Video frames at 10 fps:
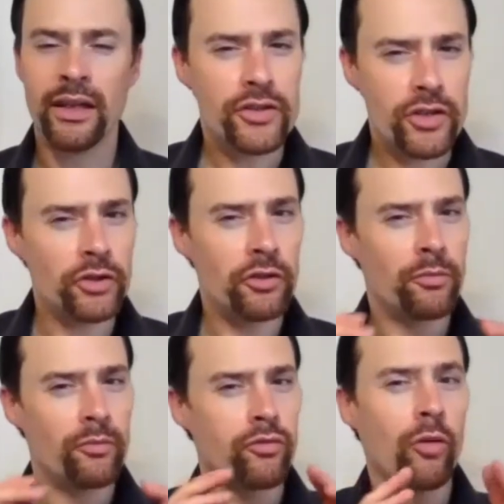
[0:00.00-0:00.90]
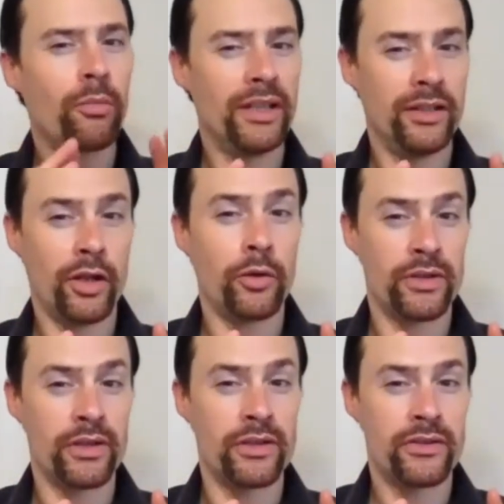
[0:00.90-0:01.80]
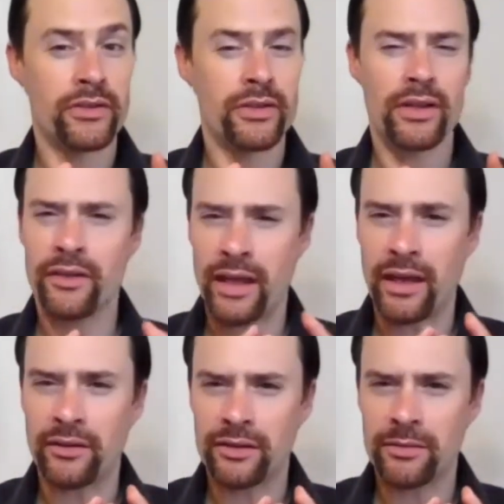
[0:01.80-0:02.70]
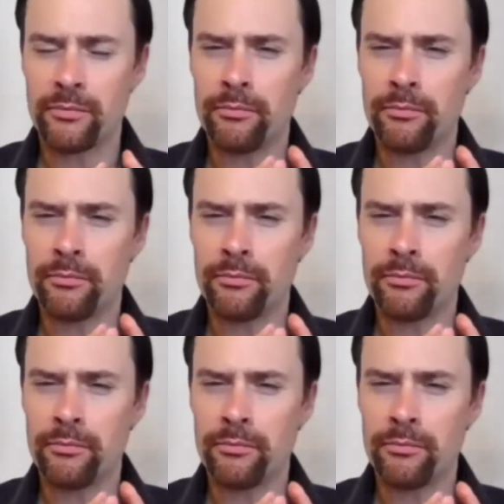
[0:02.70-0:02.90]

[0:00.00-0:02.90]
So you probably noticed that